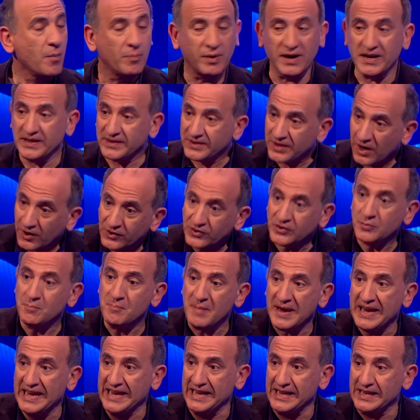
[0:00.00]
But it does
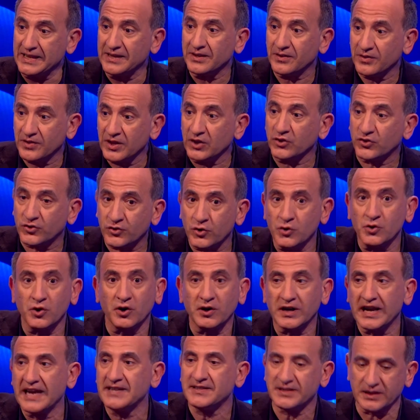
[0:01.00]
mean that sooner or
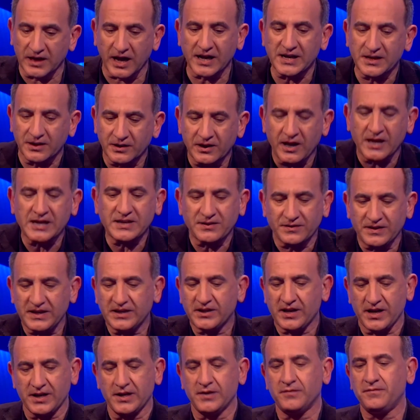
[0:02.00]
later, like the
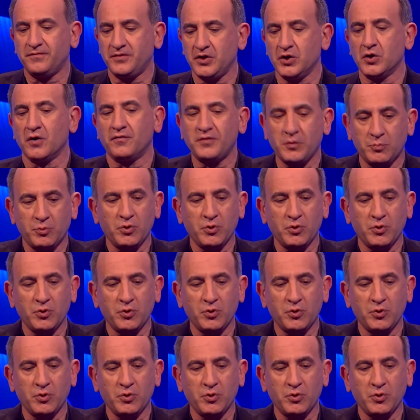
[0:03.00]
kind of, you know, if you